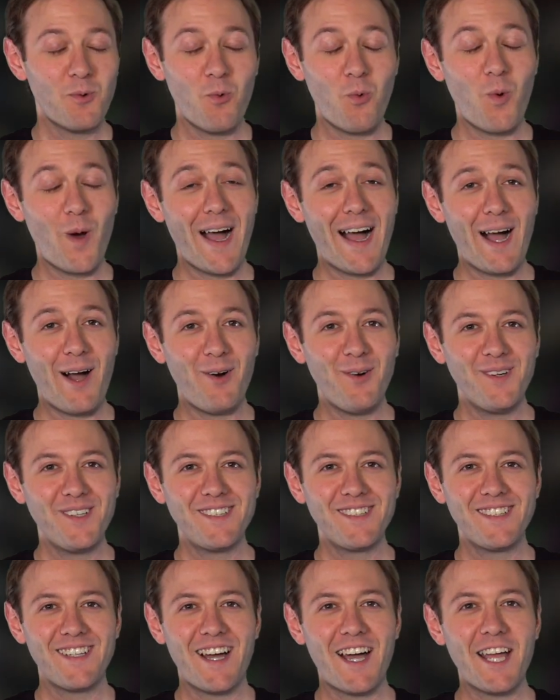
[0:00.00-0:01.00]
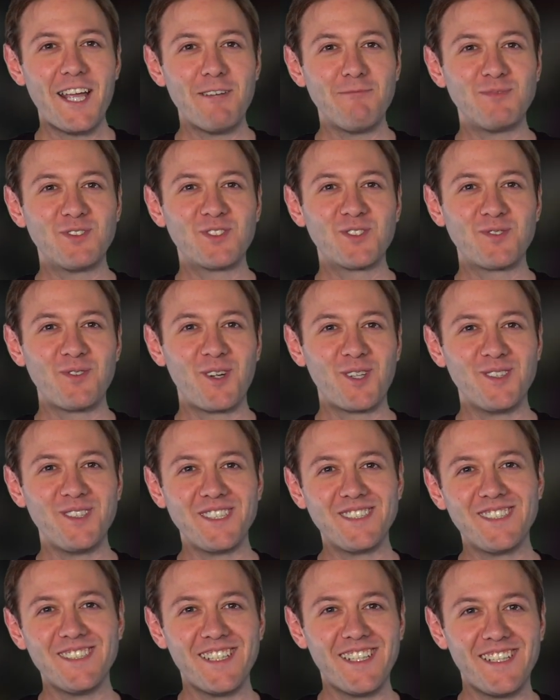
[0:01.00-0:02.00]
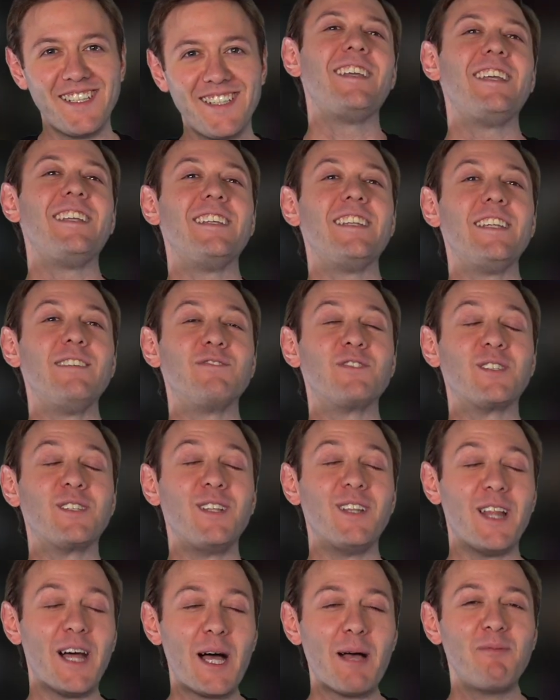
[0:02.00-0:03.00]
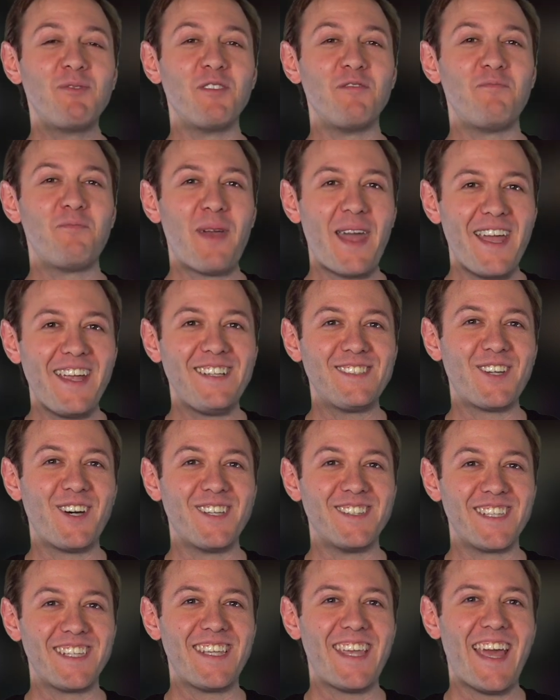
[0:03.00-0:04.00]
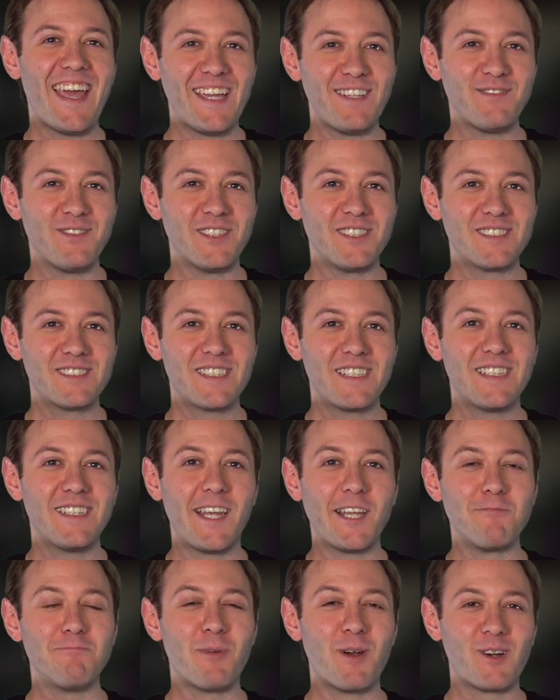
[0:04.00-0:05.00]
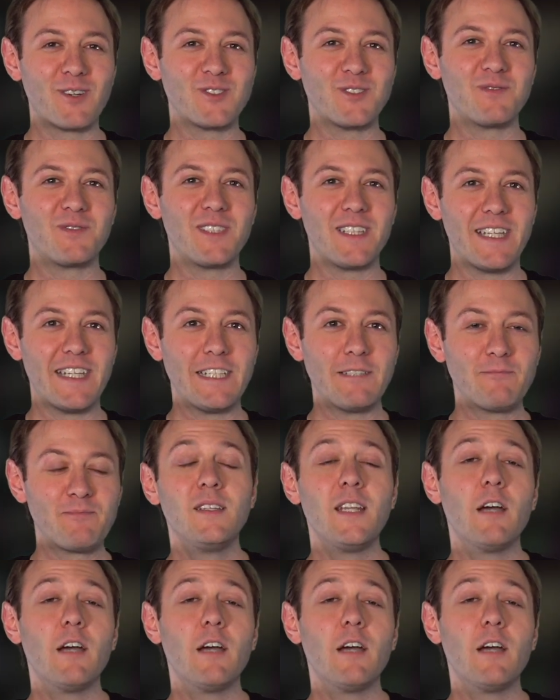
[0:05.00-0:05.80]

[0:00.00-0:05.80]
Wow, I am struggling today. He leaves globs of paint on the canvas like marks of clay.